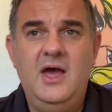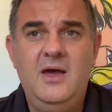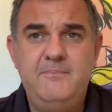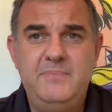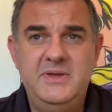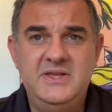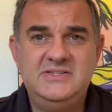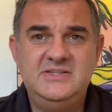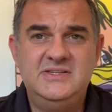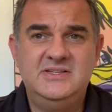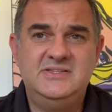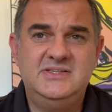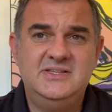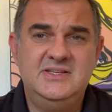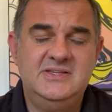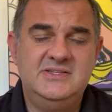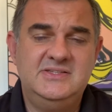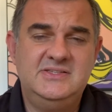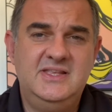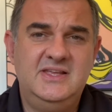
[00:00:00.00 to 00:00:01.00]

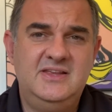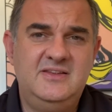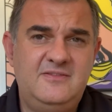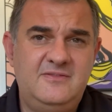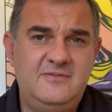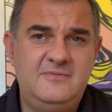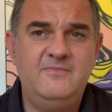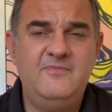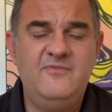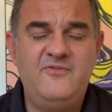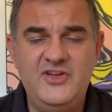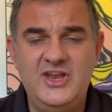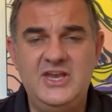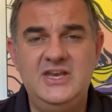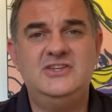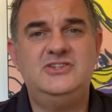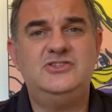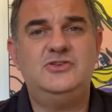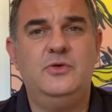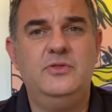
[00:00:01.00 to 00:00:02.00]
businesses. This
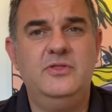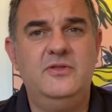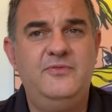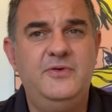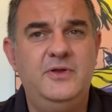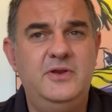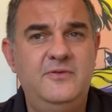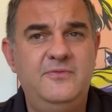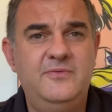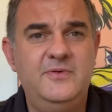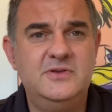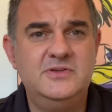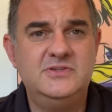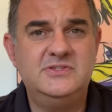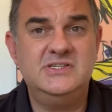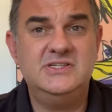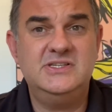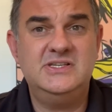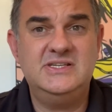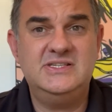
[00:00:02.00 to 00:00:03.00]
finished on the 31st
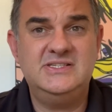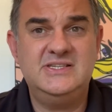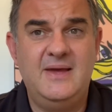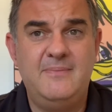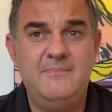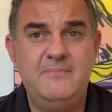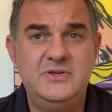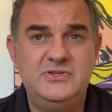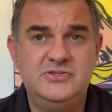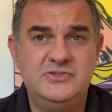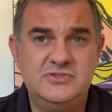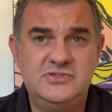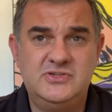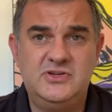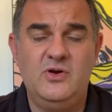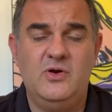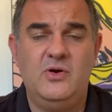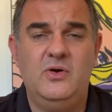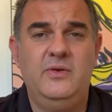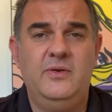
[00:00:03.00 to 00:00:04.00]
of December, just
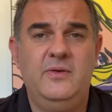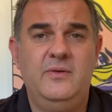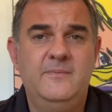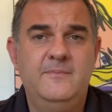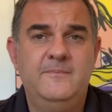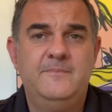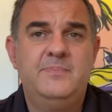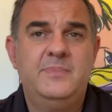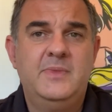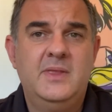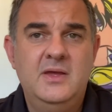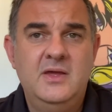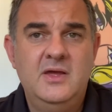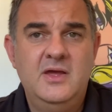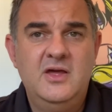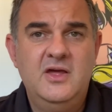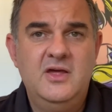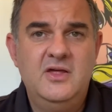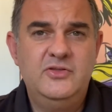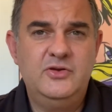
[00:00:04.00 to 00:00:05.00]
gone.
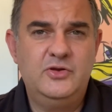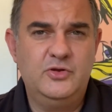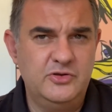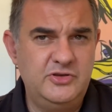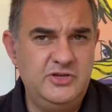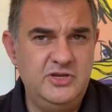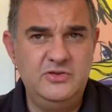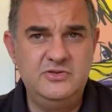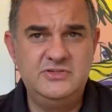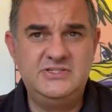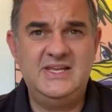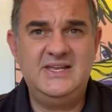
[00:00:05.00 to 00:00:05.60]
The good news